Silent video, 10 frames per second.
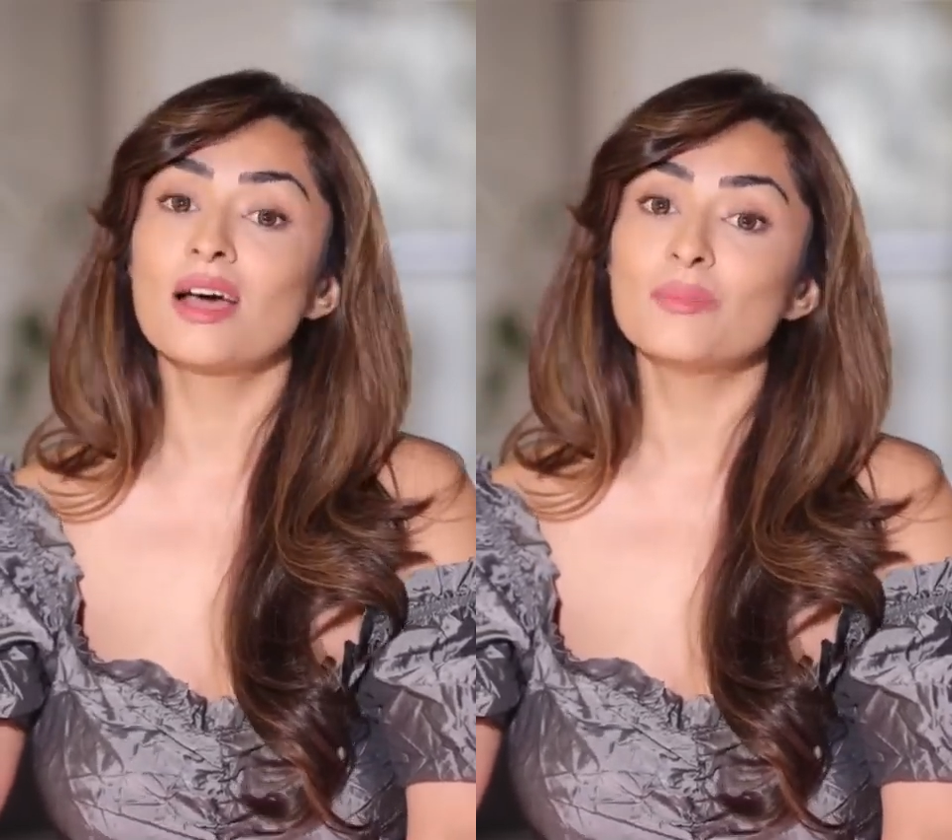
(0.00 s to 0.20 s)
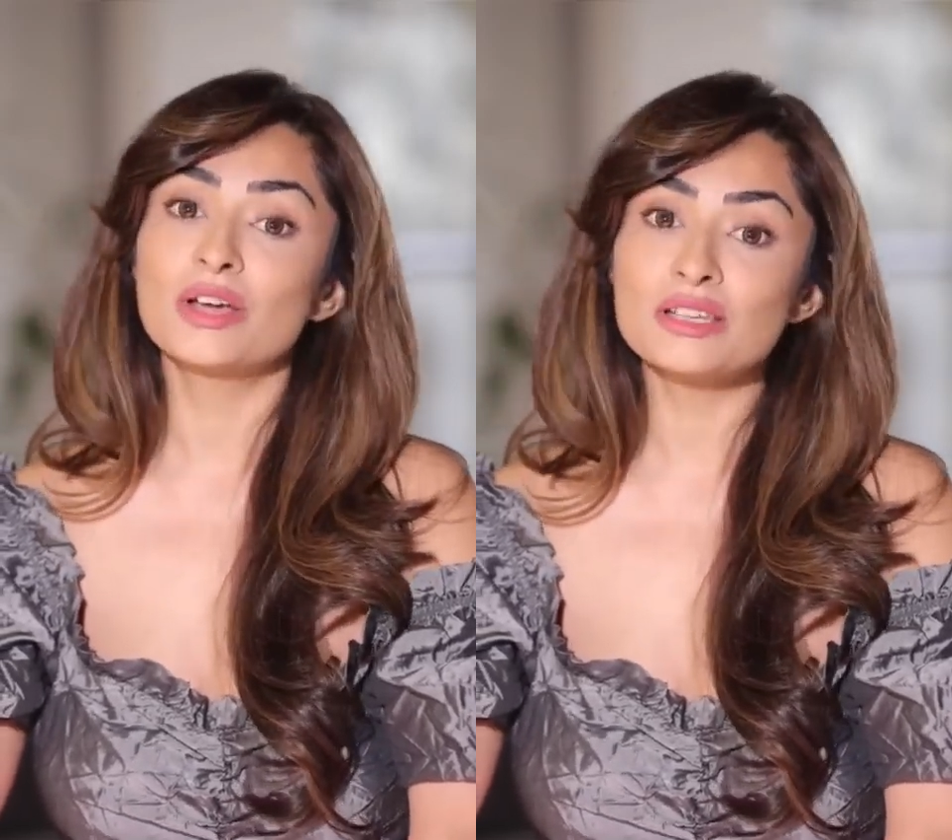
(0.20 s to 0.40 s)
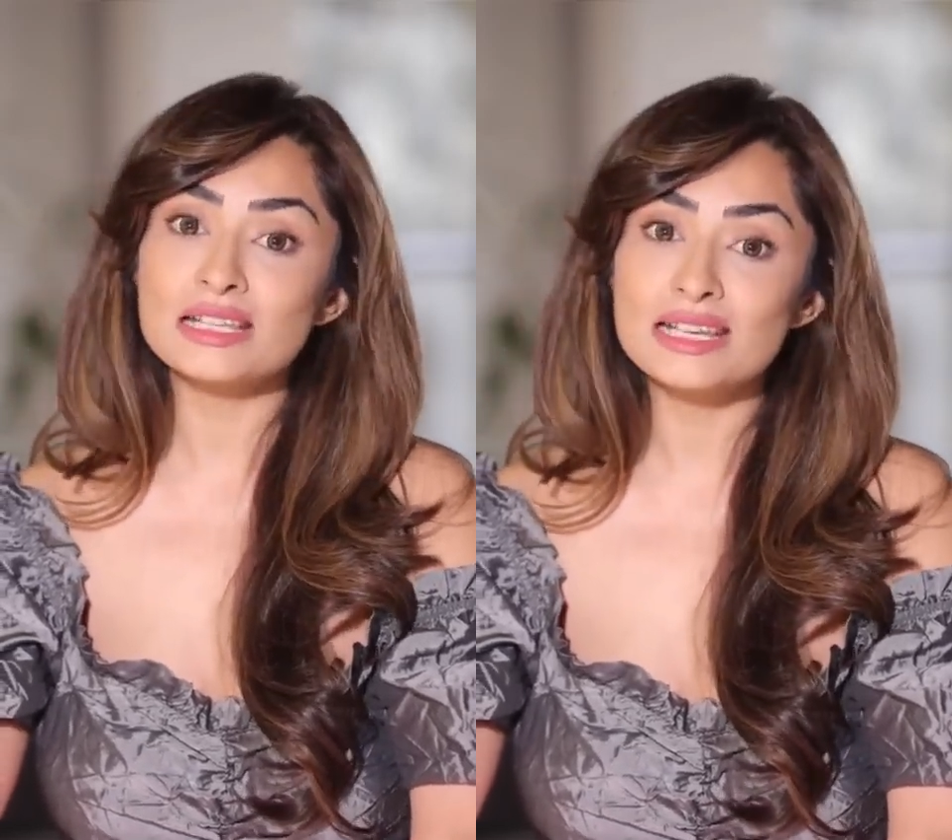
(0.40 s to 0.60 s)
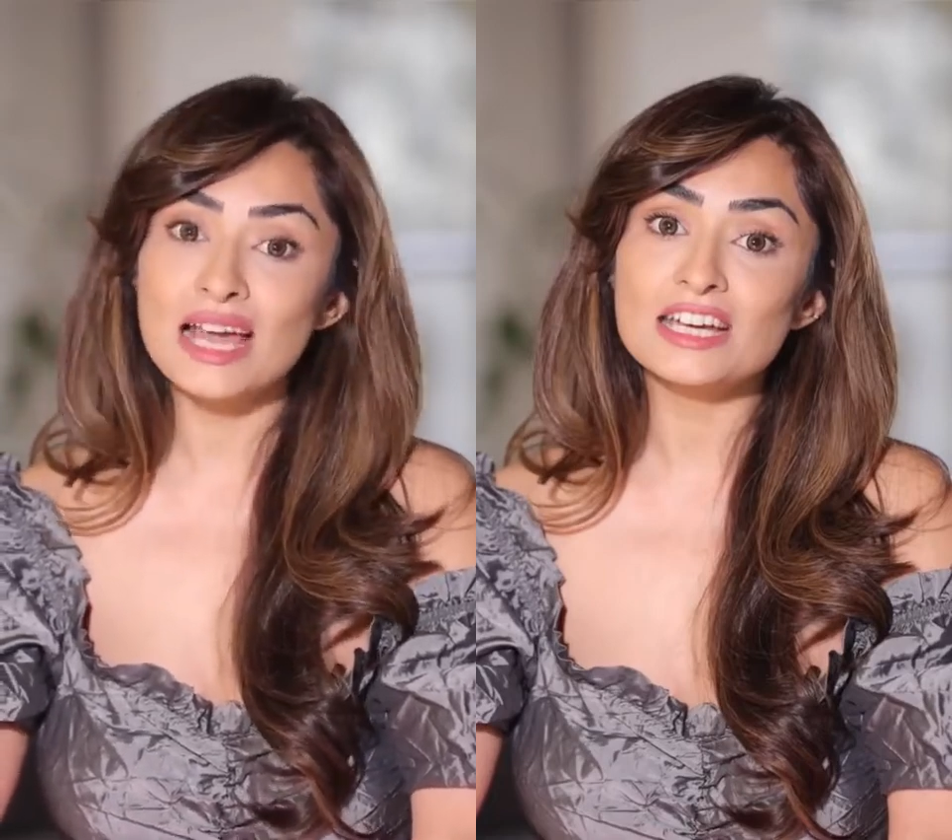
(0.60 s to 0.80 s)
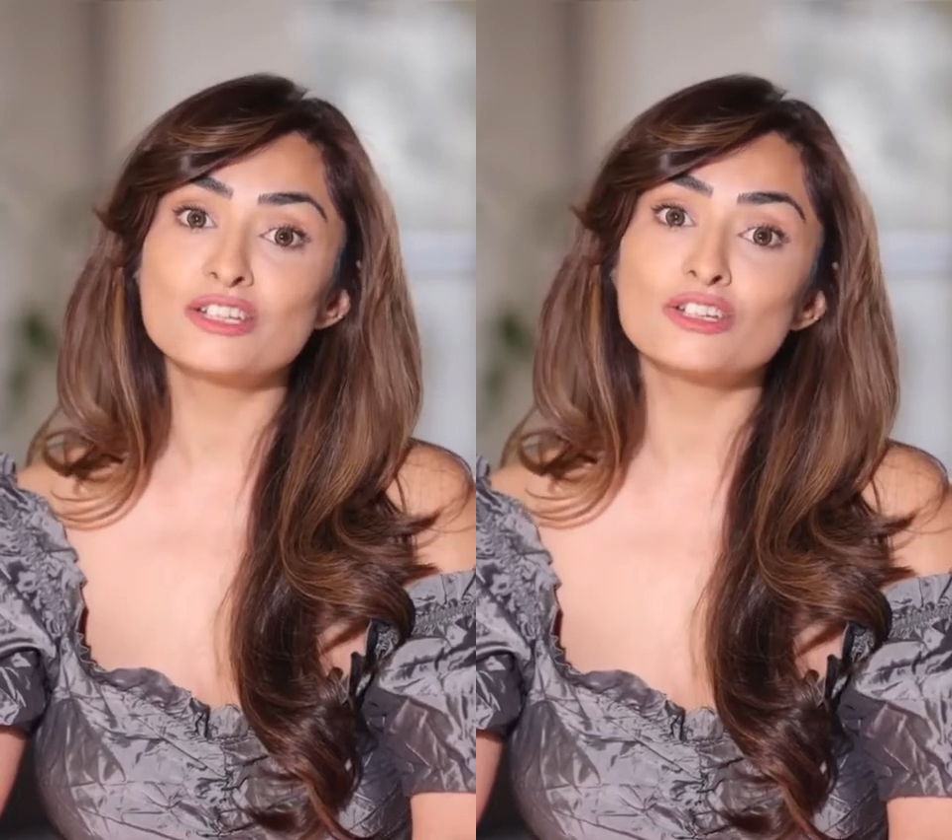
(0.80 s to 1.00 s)
because
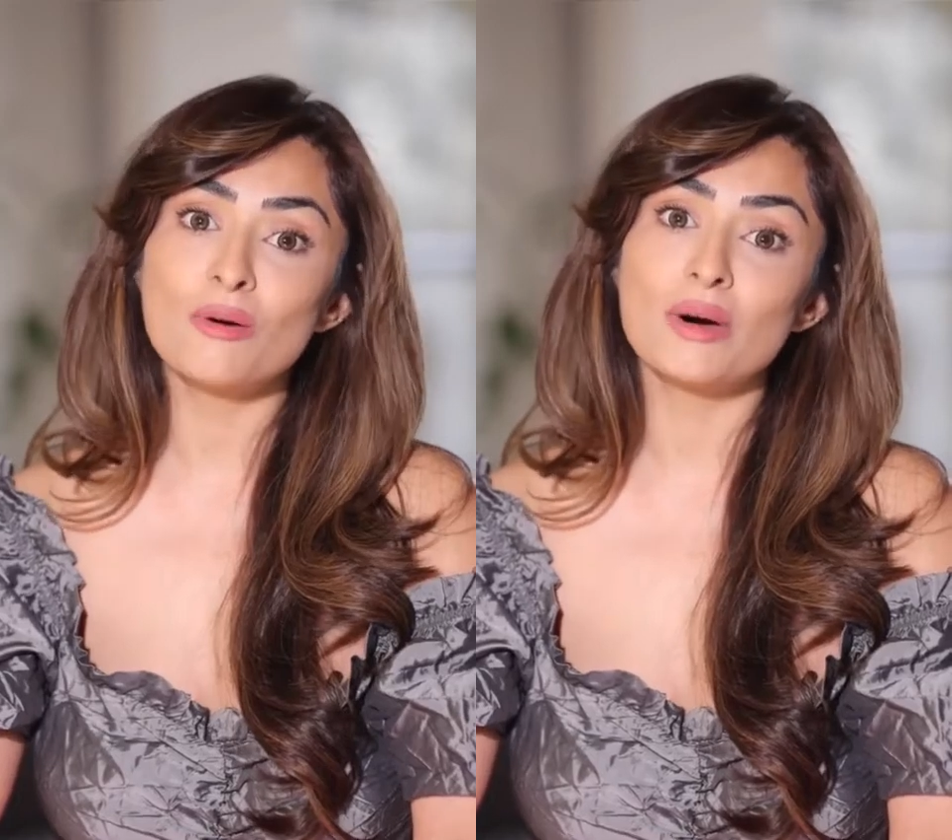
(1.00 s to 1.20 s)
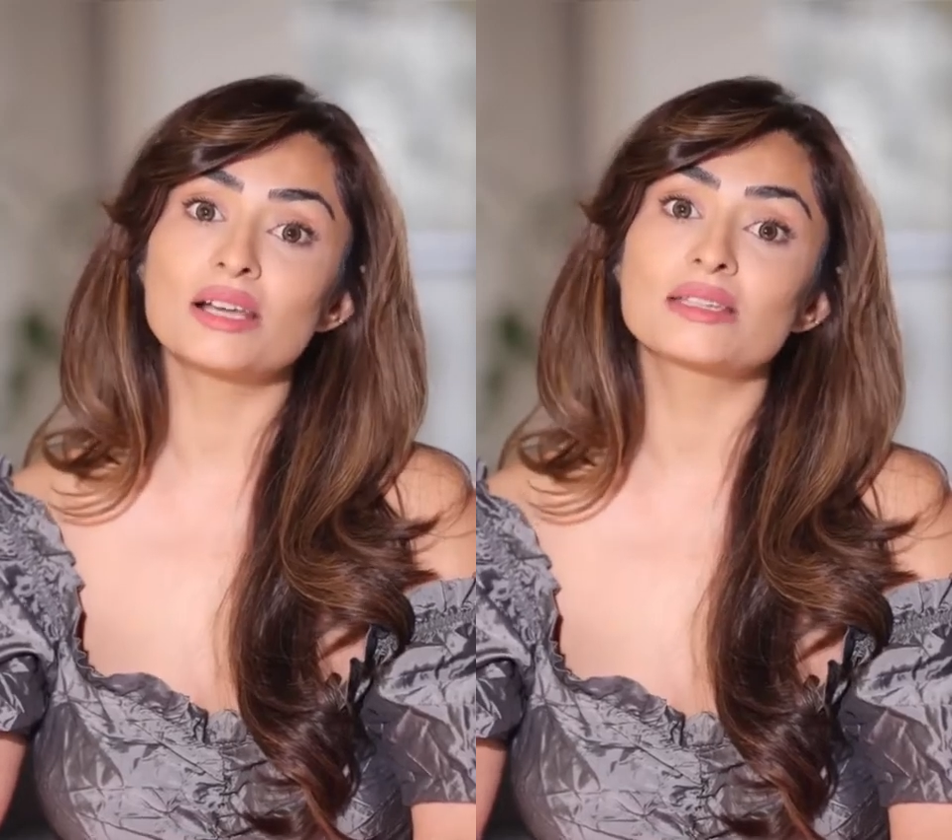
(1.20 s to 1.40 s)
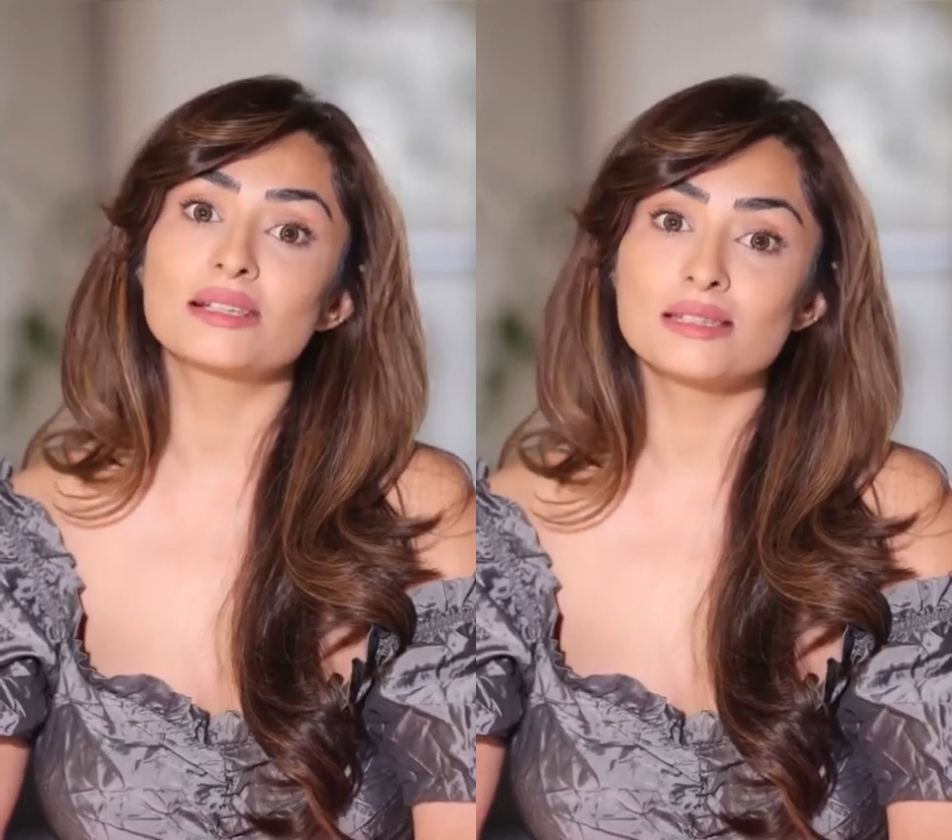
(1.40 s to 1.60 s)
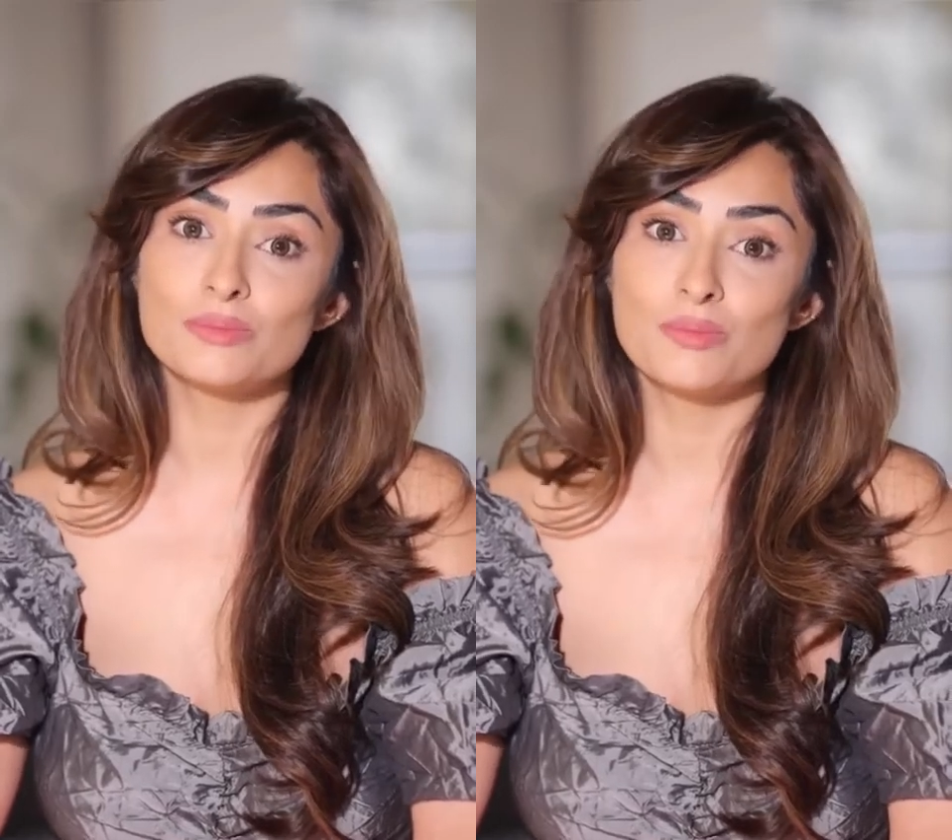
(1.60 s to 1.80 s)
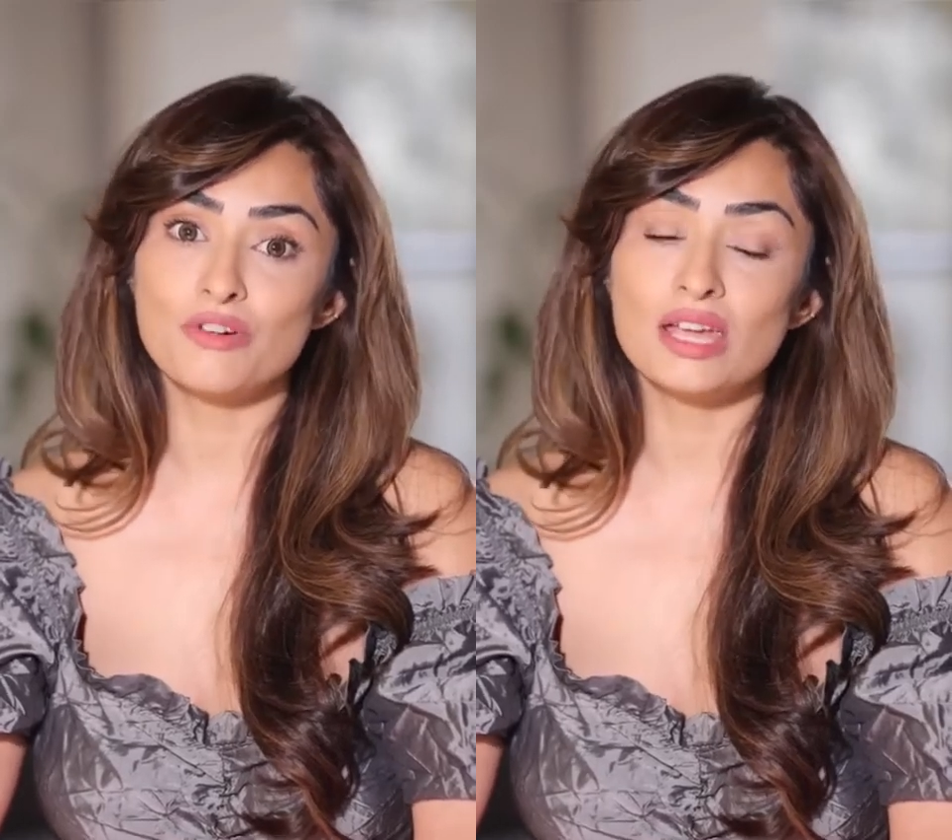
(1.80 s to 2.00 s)
let your muscles
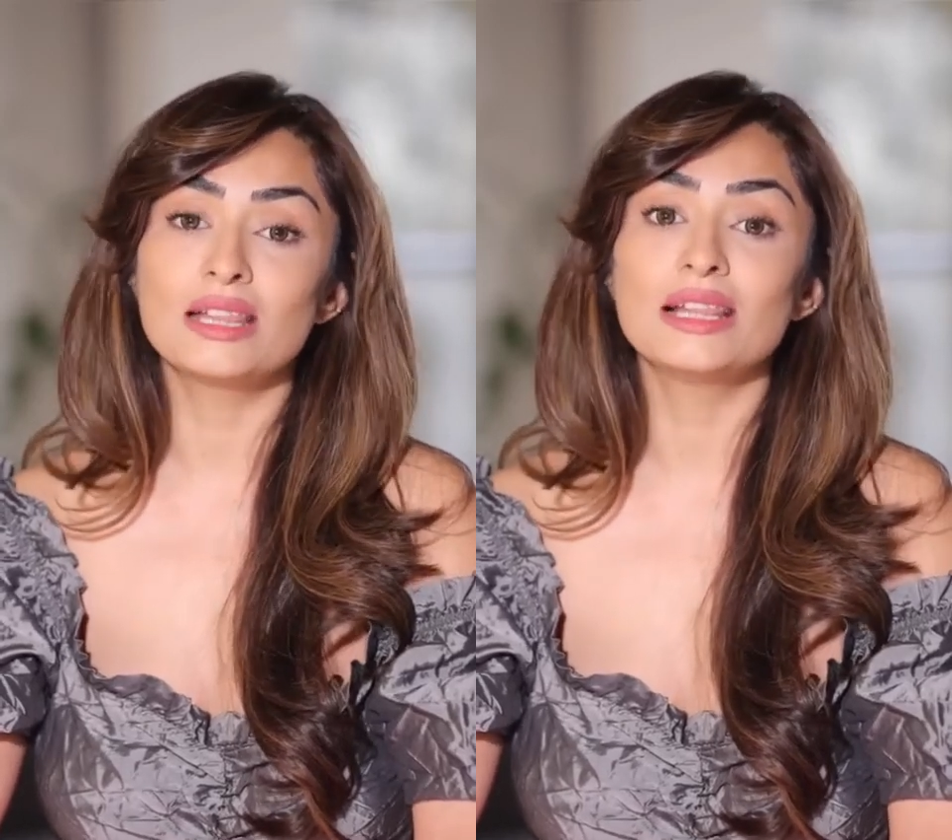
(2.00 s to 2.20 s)
breathe,